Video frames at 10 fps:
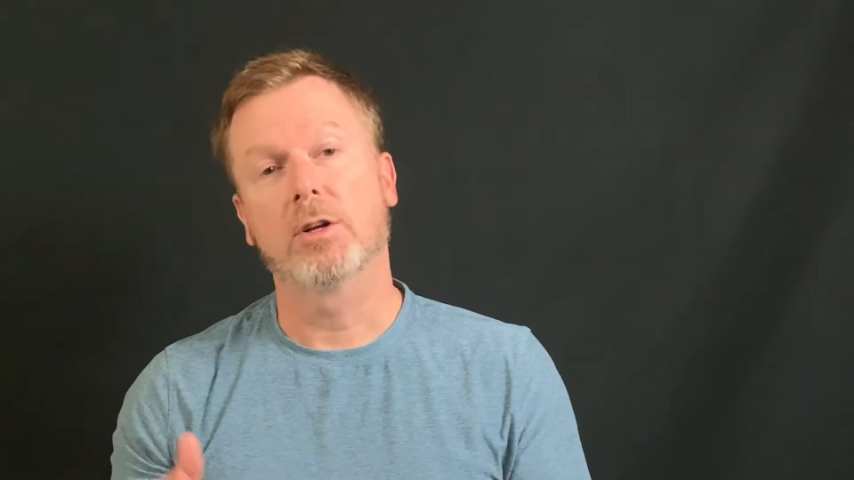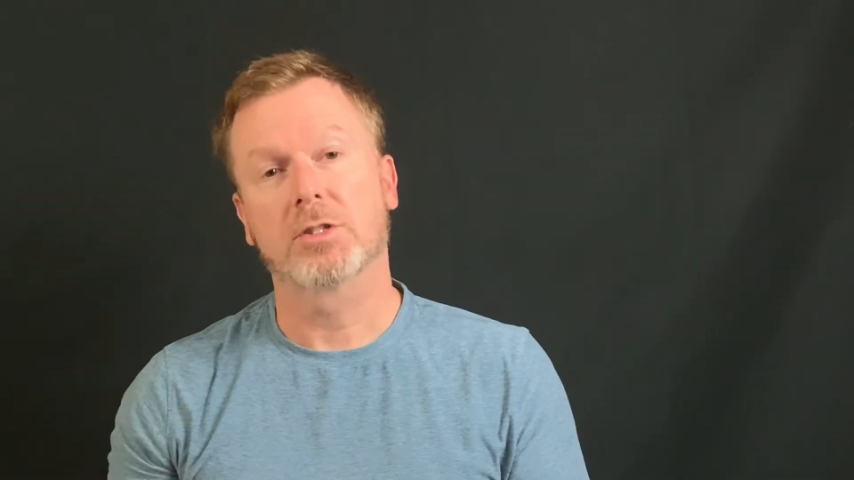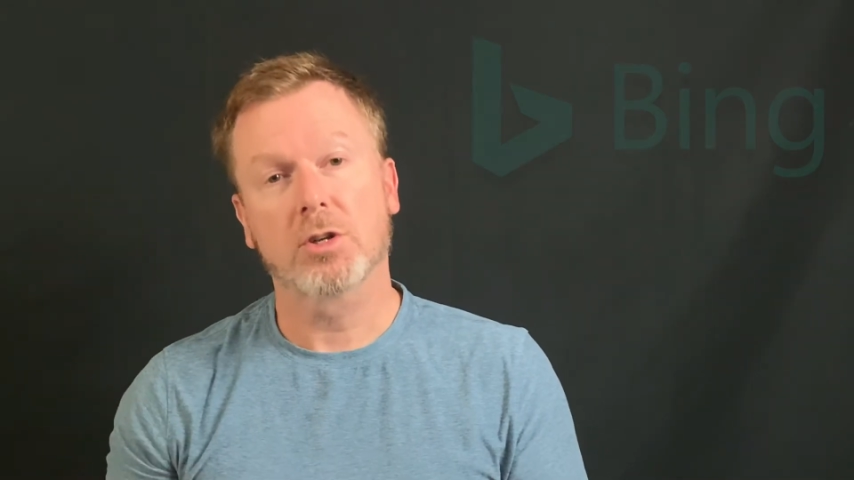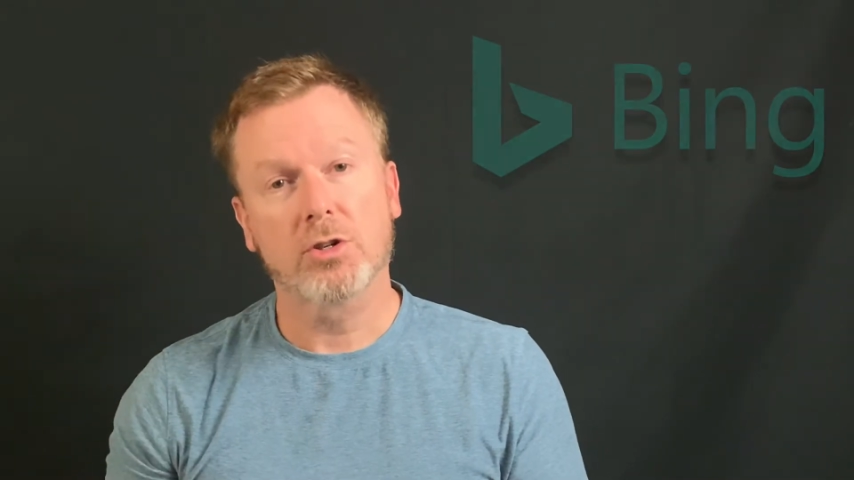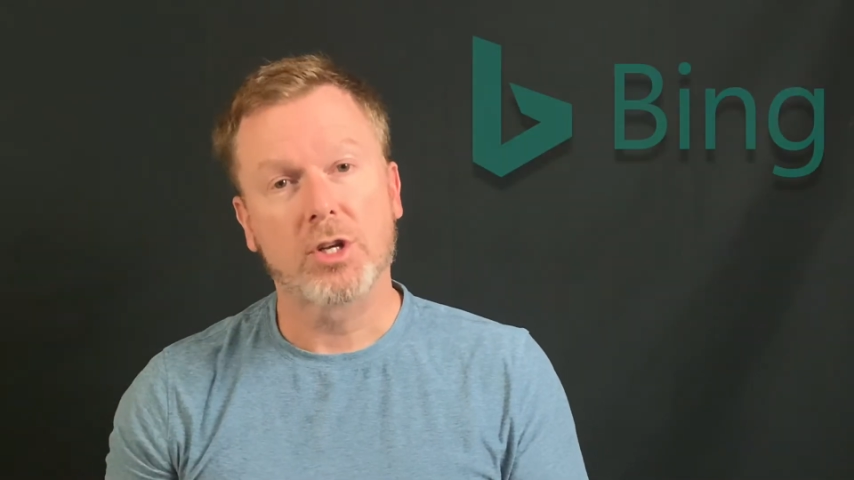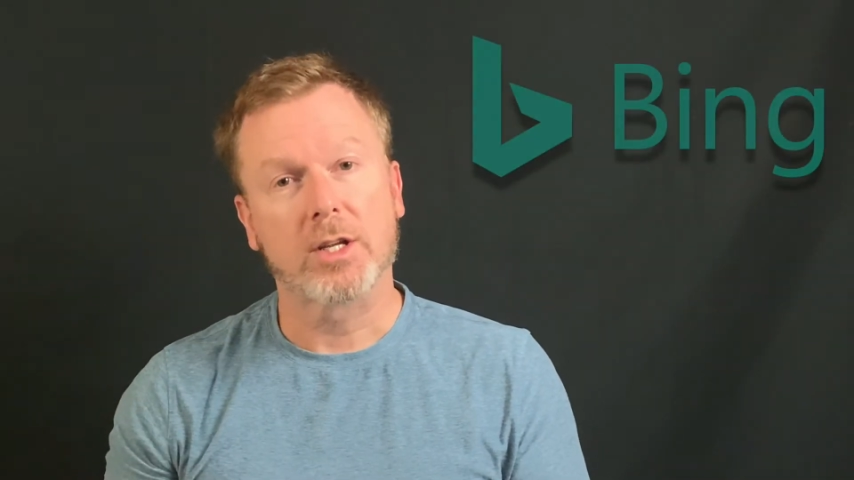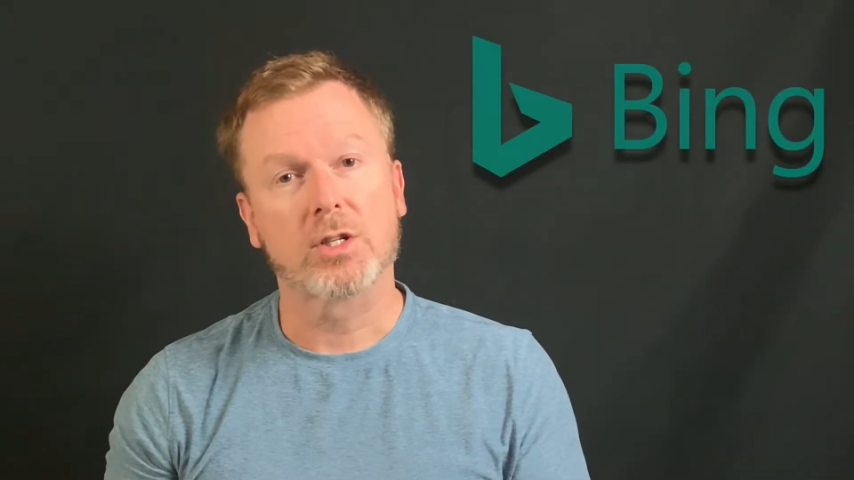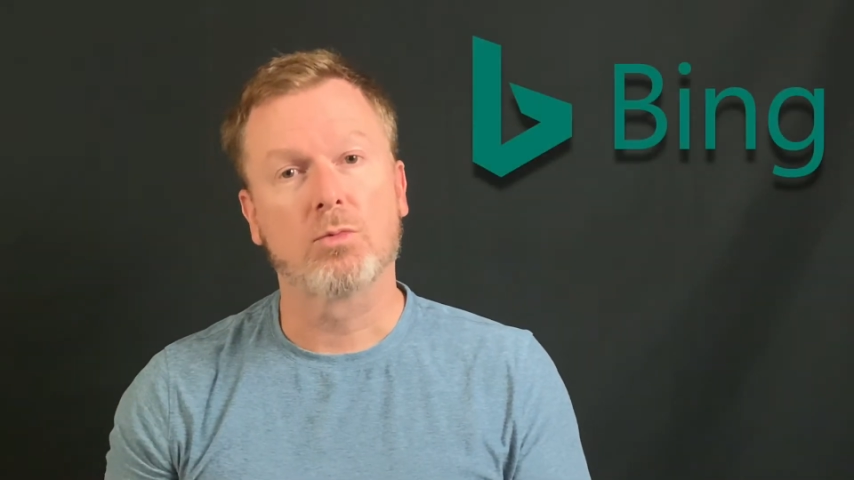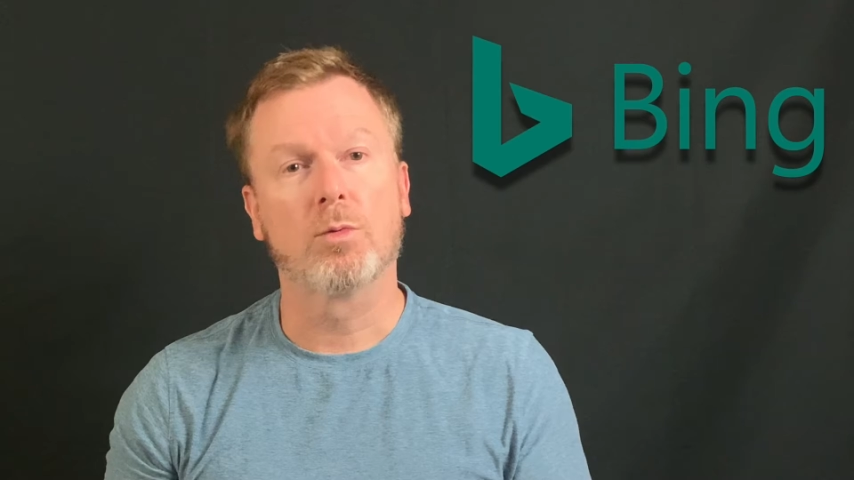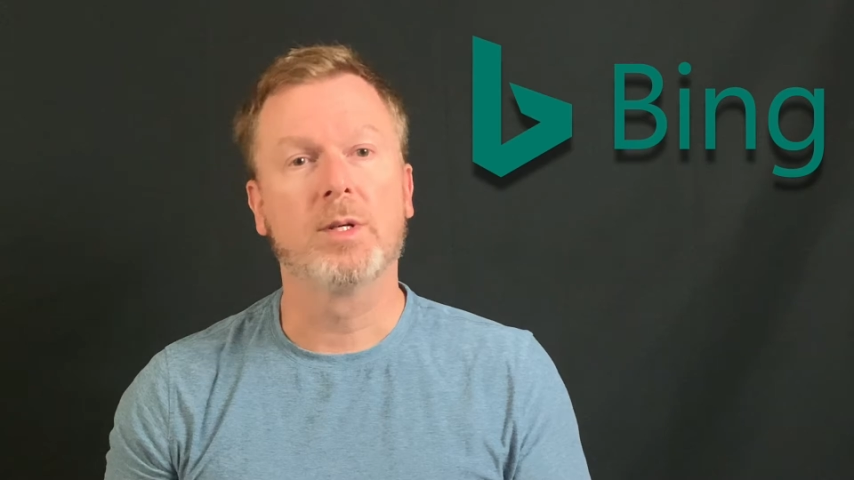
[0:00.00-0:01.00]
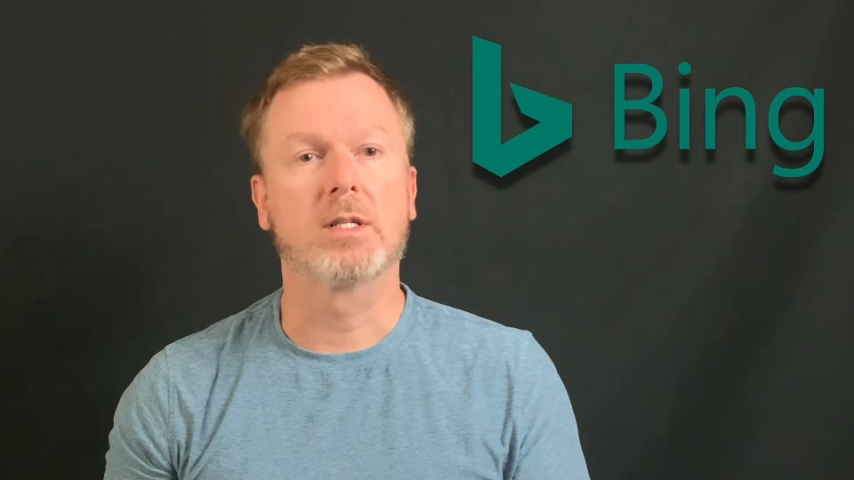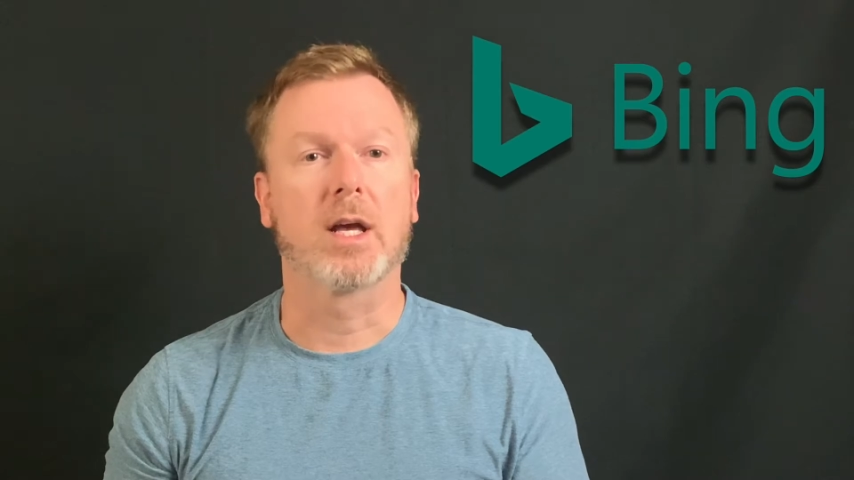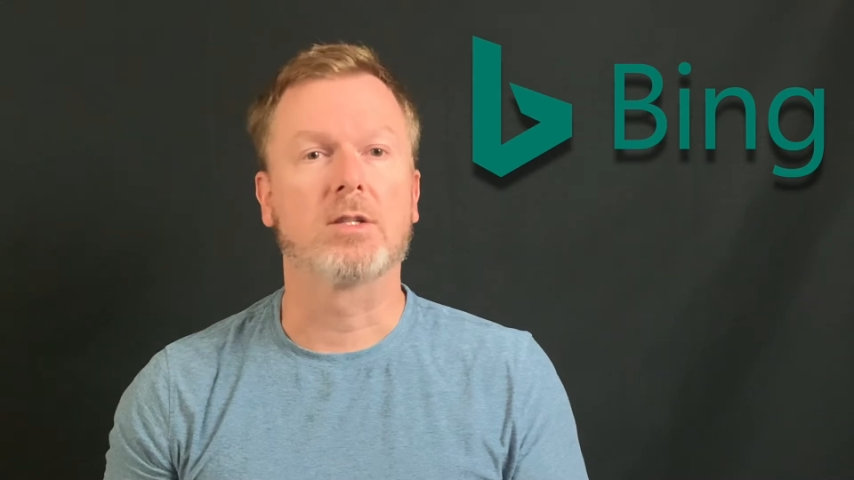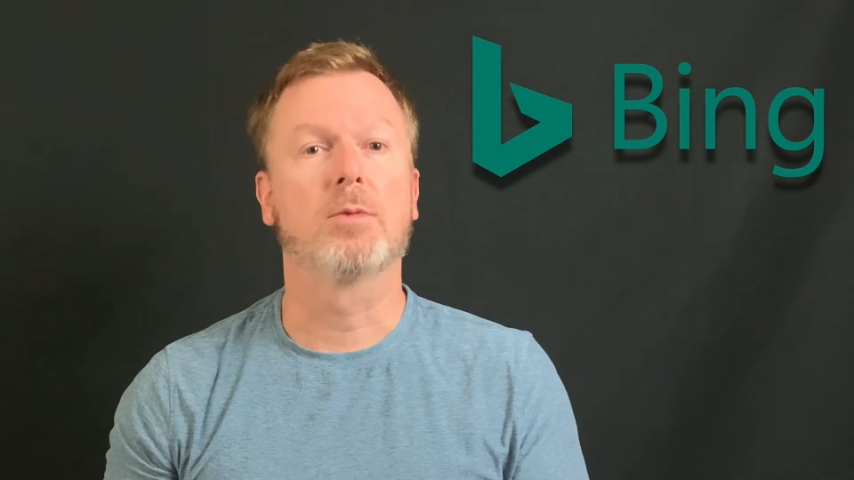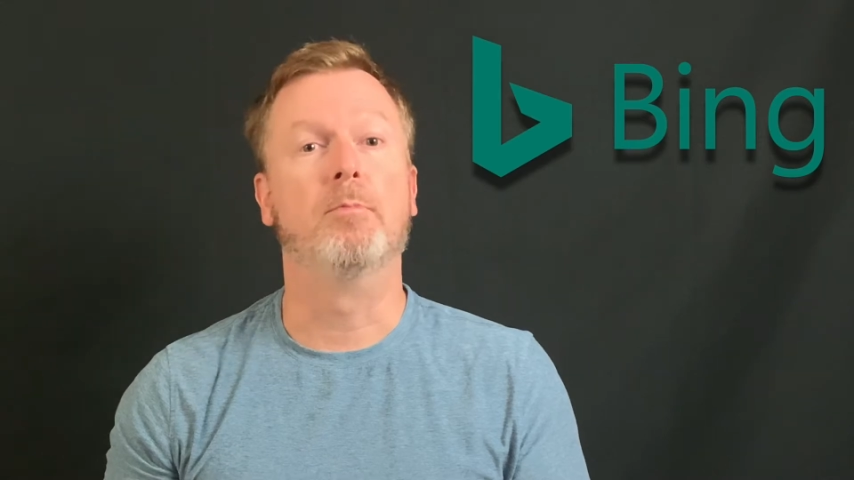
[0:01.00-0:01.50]
search engine will be
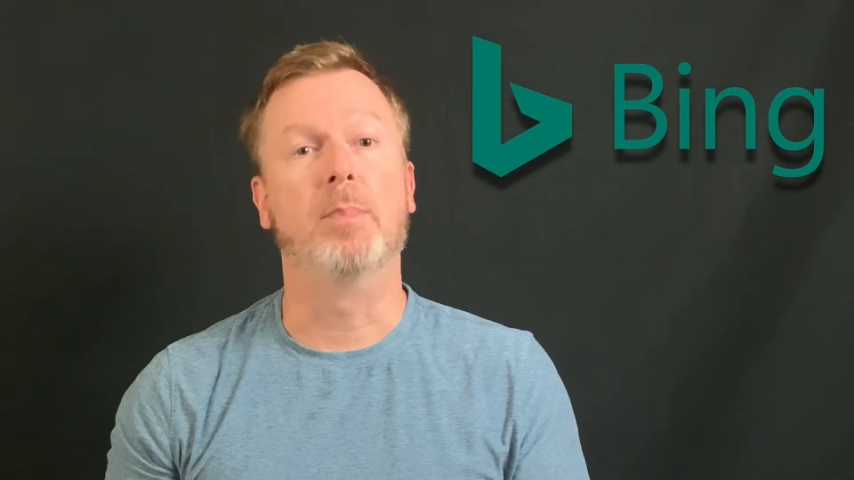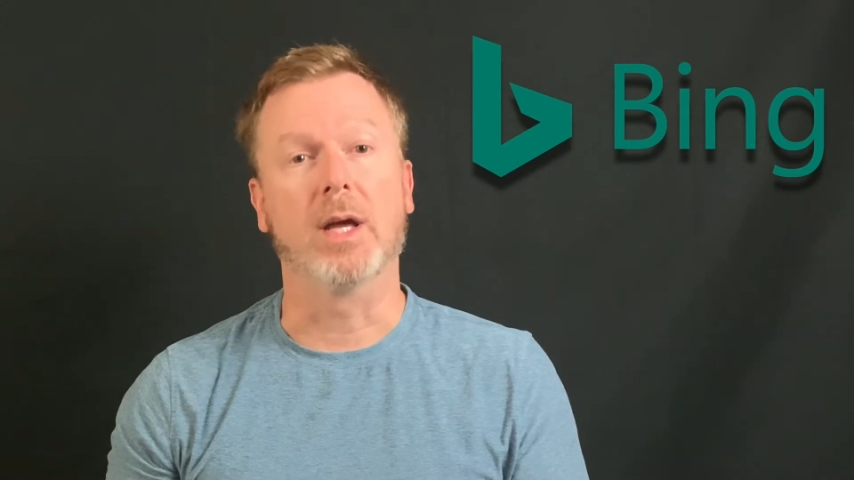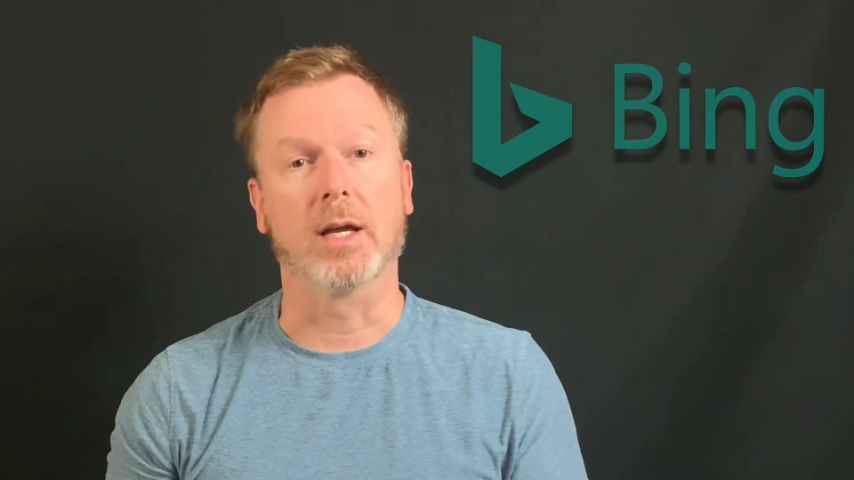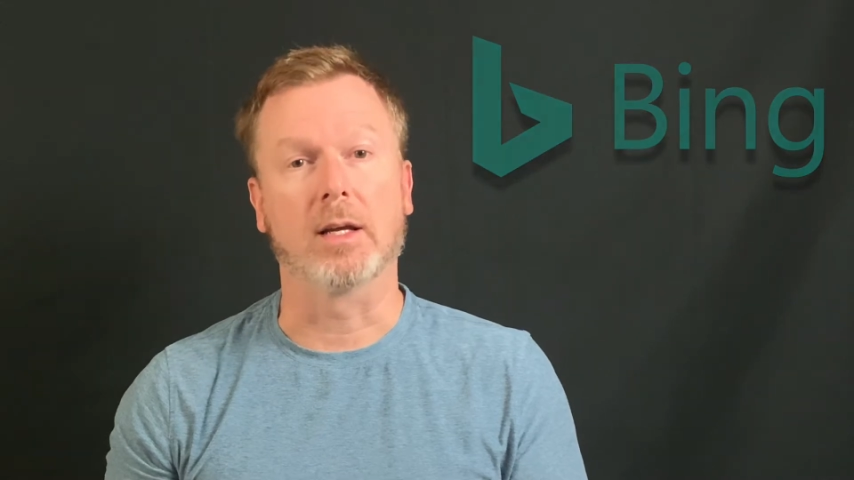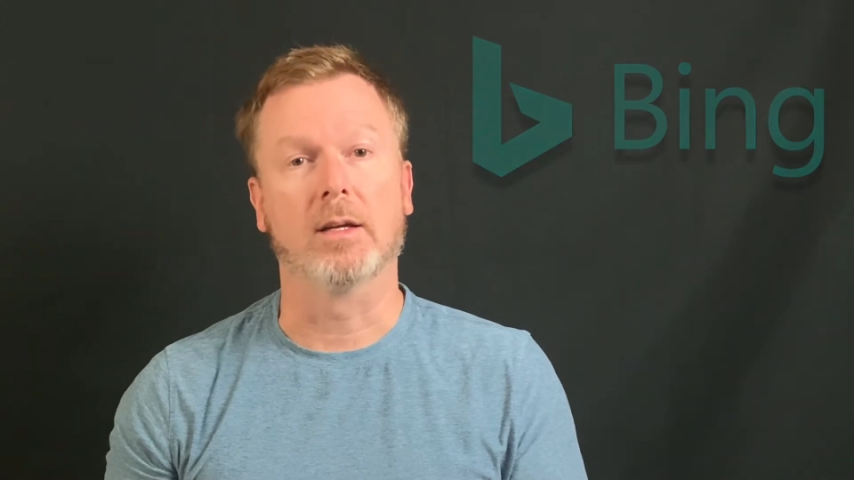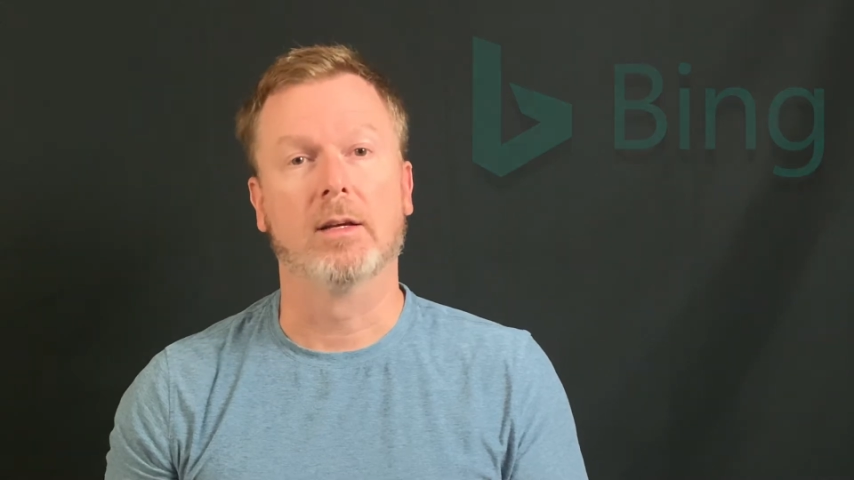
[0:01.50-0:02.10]
set to Bing.